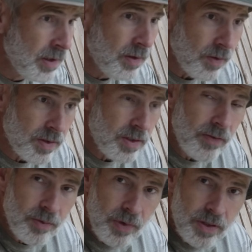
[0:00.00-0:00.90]
what
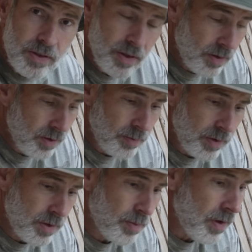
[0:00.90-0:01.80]
seven months now they've
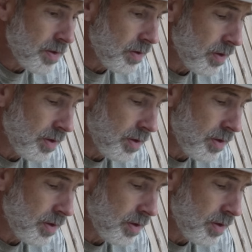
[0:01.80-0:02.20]
been sponsoring the